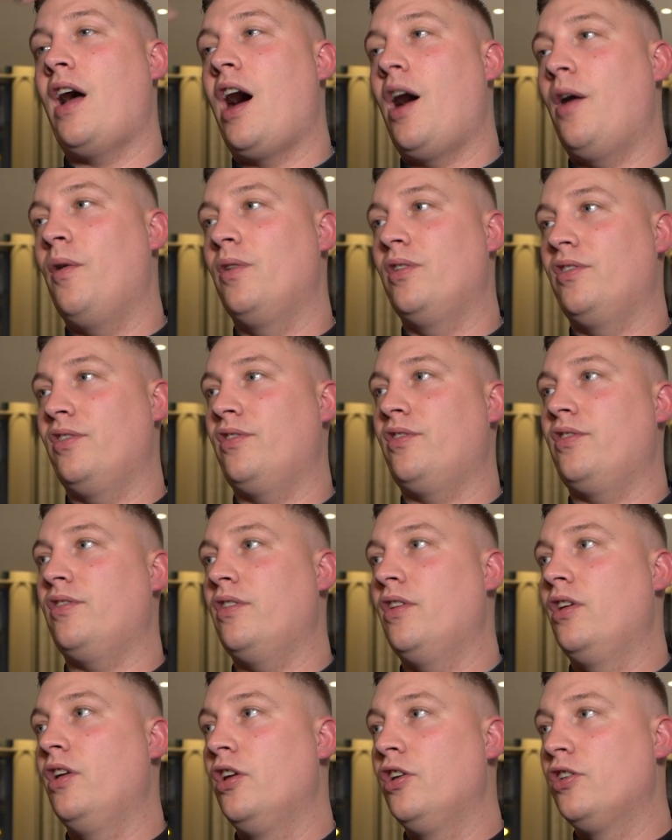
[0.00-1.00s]
I was
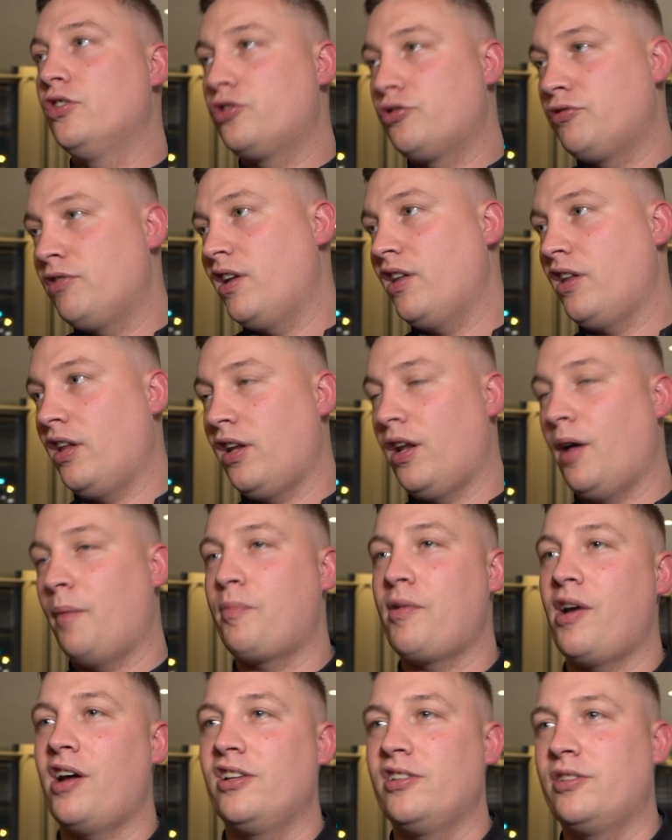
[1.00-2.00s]
straight on that
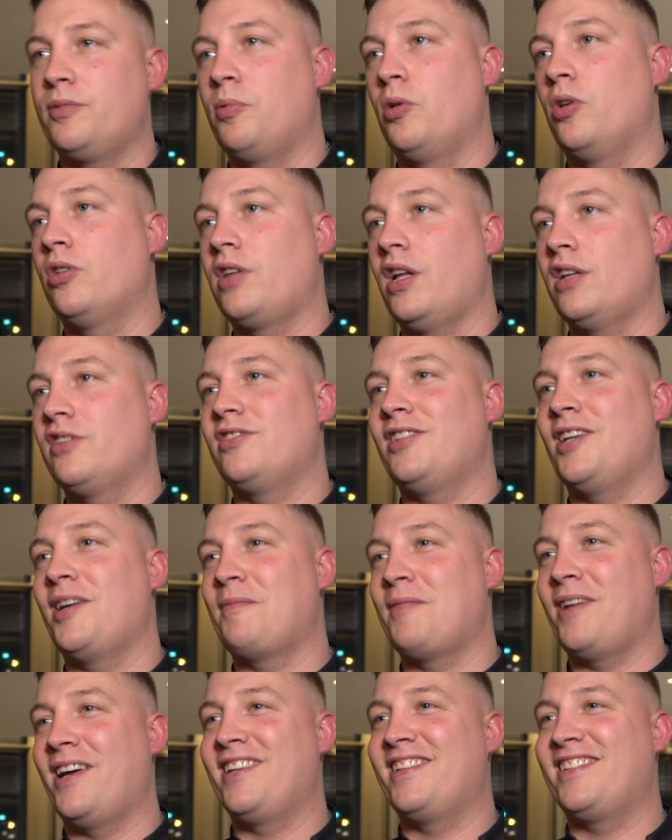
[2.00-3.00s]
practice board that
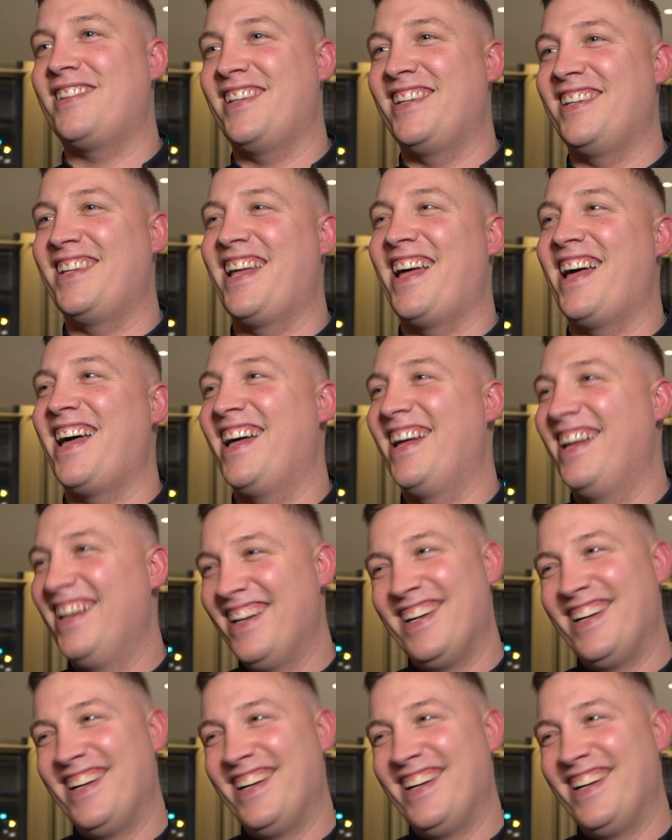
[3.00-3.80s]
same night, and it